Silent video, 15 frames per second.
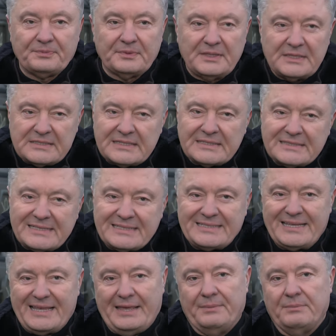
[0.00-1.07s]
This is the
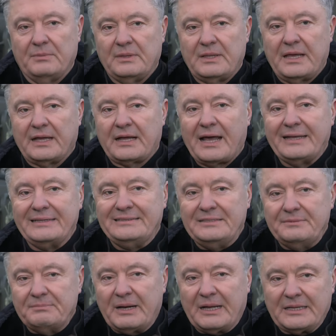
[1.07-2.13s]
same, like I
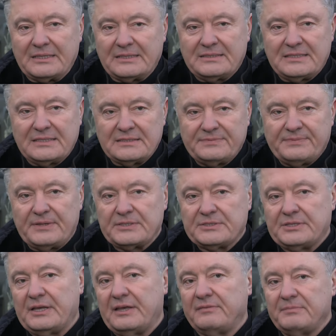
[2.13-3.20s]
demand since first
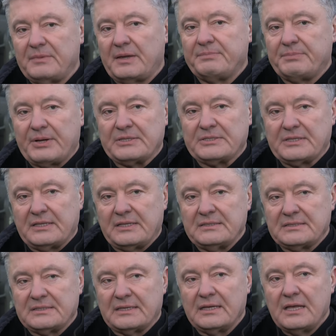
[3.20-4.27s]
day of my
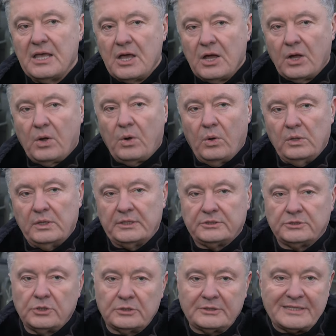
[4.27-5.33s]
presidency, call
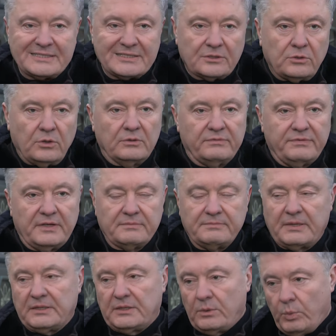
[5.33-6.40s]
it not as a conflict,
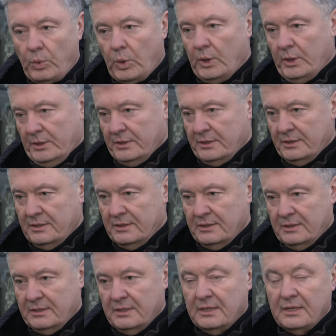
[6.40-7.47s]
but the war.
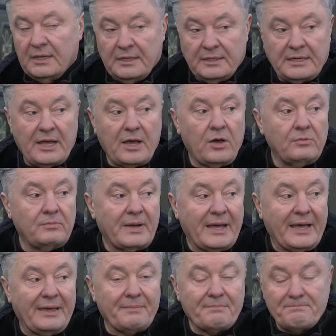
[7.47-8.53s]
Now
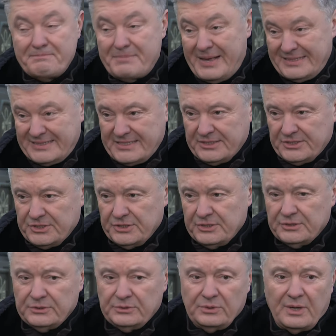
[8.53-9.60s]
my message
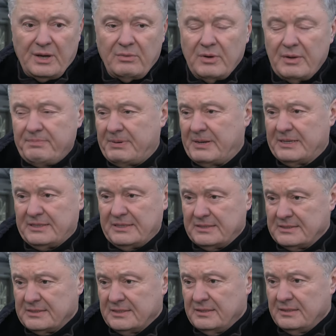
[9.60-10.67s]
to our
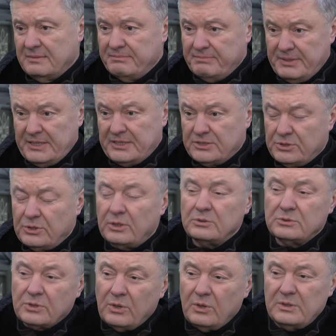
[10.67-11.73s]
partners, please don't
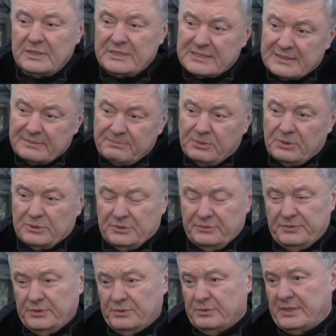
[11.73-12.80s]
call it support
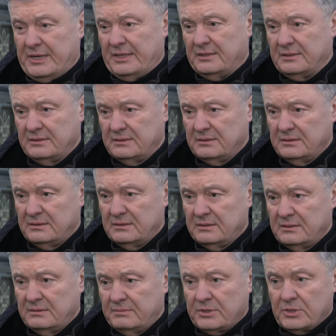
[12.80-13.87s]
of Ukraine,
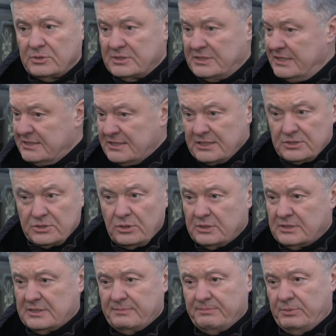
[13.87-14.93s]
because this is not
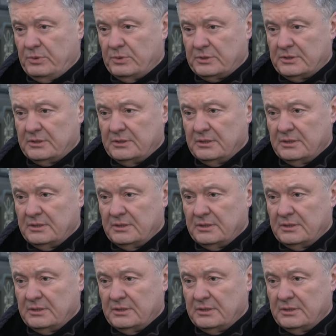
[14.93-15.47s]
support.